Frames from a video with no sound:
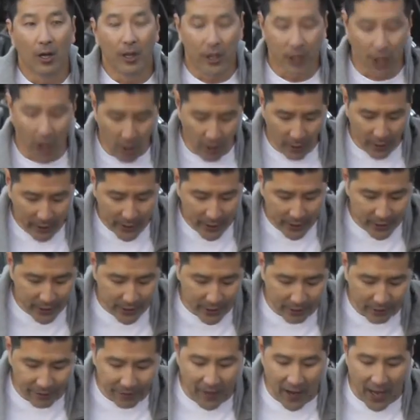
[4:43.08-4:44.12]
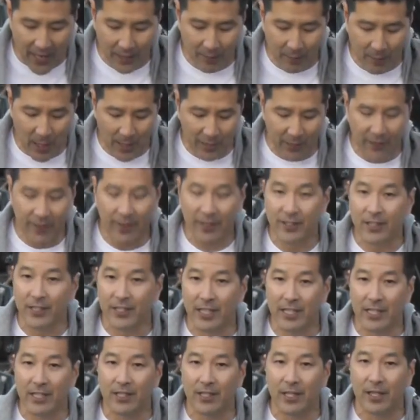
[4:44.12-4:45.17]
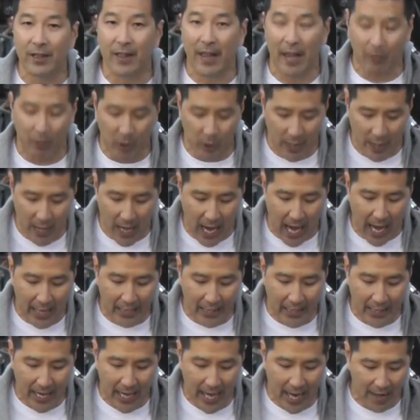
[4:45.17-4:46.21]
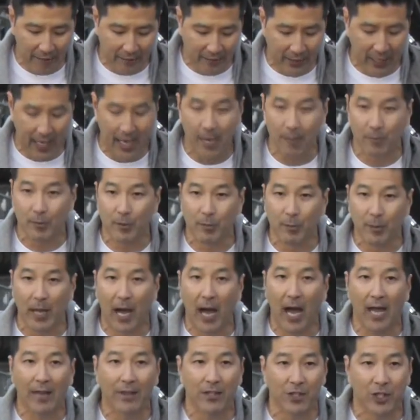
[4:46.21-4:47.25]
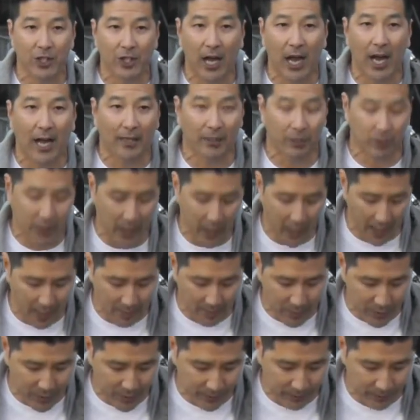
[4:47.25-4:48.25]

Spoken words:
Going into the final month of the season, they were 9.5 games behind the Chicago Cubs.